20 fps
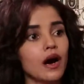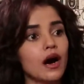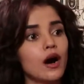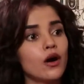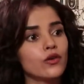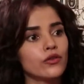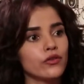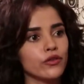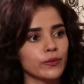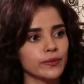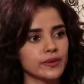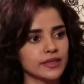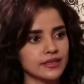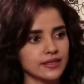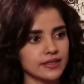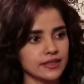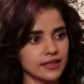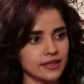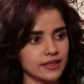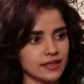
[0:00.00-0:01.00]
out from the
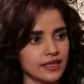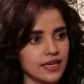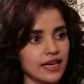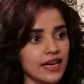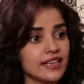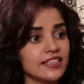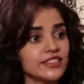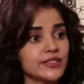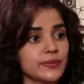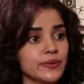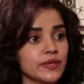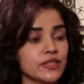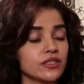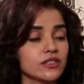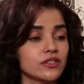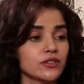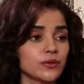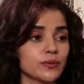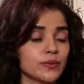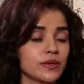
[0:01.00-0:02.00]
city and
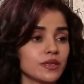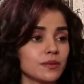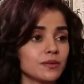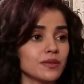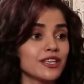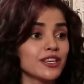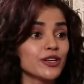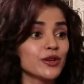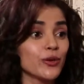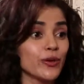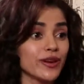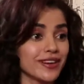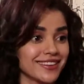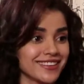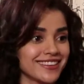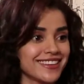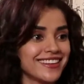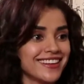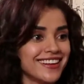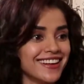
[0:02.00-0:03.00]
especially to become a
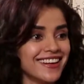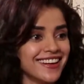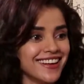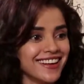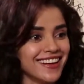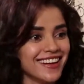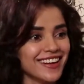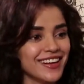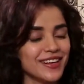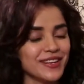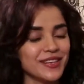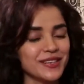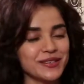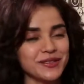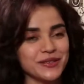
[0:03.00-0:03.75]
heroine. Mm -hmm.